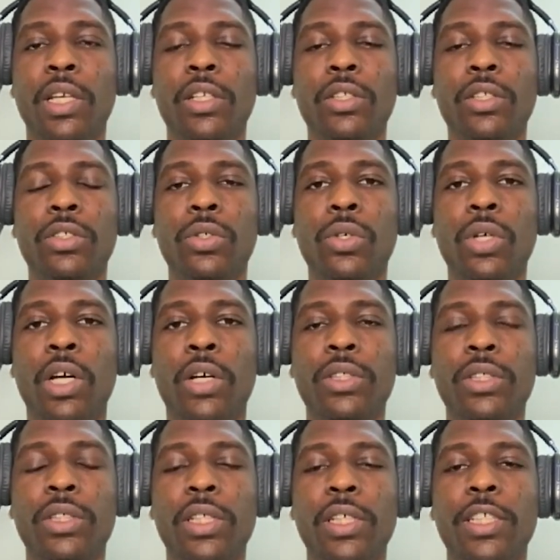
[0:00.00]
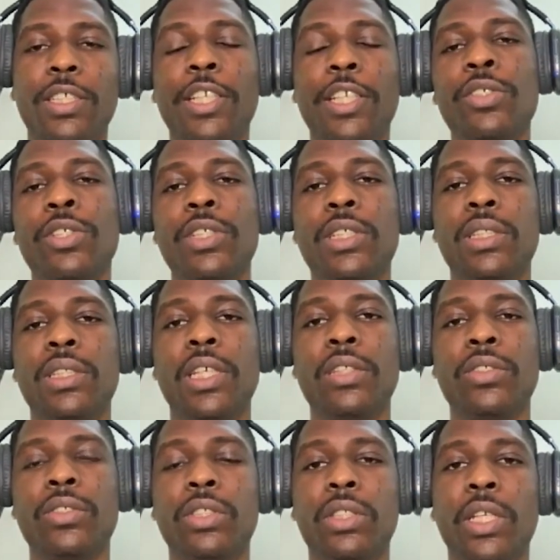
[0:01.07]
So I would say technology is here
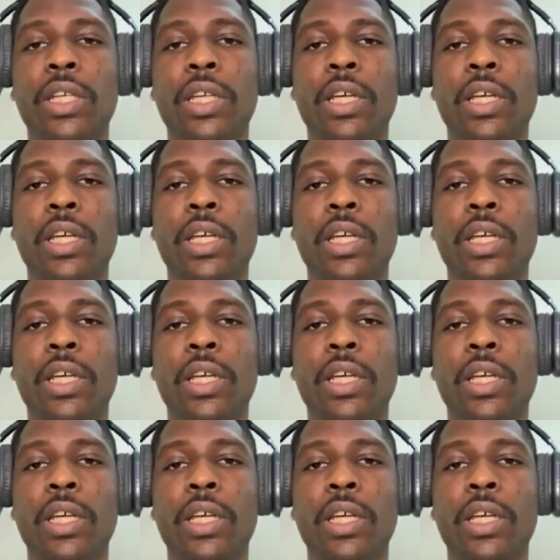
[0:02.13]
to stay,